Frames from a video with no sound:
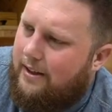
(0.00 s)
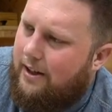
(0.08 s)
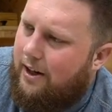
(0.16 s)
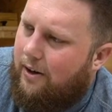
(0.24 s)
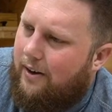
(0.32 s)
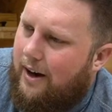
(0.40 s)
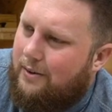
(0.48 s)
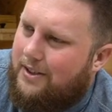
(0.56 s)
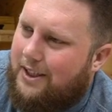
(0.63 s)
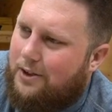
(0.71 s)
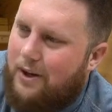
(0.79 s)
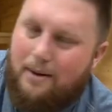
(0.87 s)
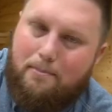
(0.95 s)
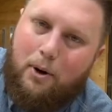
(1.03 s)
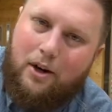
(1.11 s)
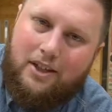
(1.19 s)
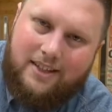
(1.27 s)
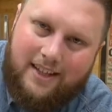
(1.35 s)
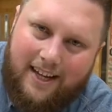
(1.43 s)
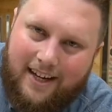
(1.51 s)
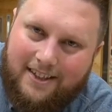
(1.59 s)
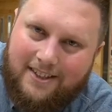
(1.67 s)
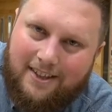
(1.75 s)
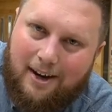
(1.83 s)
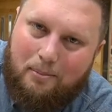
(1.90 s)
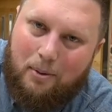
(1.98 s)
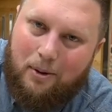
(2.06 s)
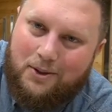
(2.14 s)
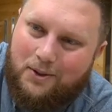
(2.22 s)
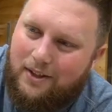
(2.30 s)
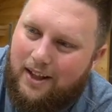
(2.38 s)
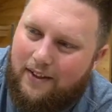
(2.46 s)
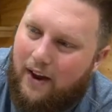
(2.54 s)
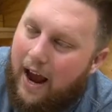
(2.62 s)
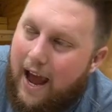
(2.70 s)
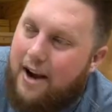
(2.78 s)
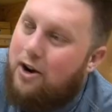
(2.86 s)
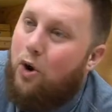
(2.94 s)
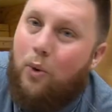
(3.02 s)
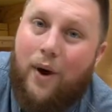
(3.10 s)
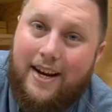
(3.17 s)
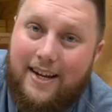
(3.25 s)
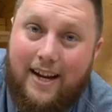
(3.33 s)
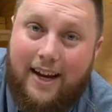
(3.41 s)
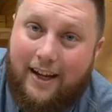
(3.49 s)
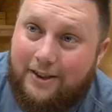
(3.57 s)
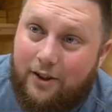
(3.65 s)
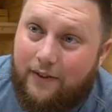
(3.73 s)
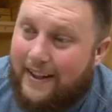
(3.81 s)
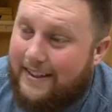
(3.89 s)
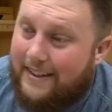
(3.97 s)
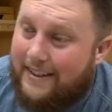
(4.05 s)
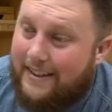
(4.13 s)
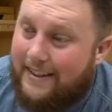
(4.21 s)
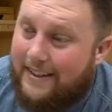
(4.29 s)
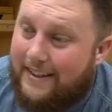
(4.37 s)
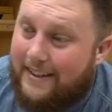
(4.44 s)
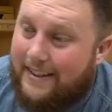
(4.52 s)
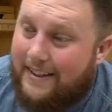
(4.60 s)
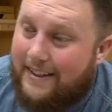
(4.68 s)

you know, I was like trying to burnish the edges on upholstery leather. I had no idea. And so that's the thing, is I have to